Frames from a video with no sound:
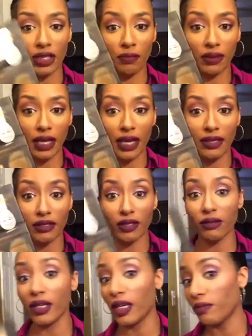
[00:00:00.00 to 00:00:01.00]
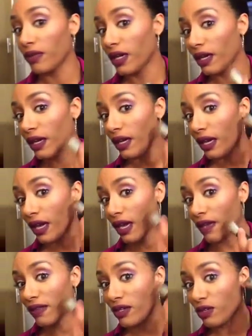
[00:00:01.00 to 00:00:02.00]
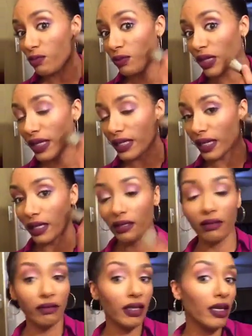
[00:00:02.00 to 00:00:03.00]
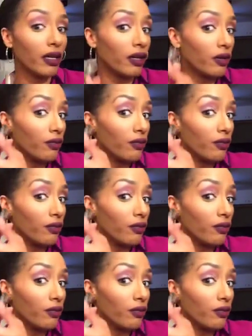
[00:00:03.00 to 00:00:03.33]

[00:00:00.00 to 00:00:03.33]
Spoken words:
apply this cream and then you blend it here,